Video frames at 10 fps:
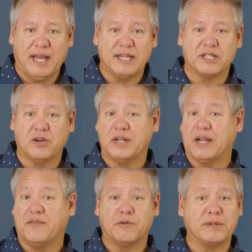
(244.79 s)
And so
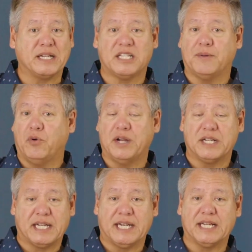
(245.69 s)
inevitably, at some point,
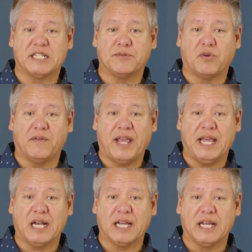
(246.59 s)
it's gonna get some rough
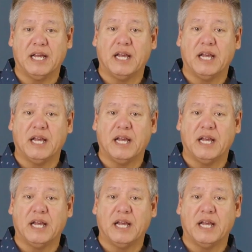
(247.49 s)
handling.